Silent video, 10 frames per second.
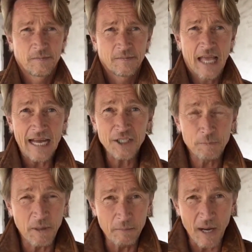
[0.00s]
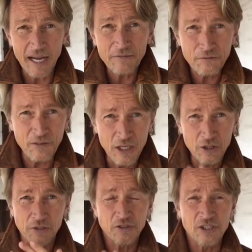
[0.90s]
That has been my field
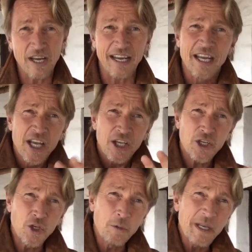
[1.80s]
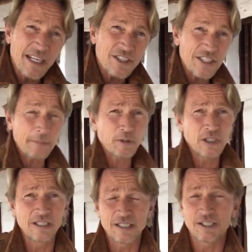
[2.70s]
of study, human
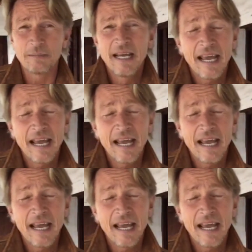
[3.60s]
exceptionalism.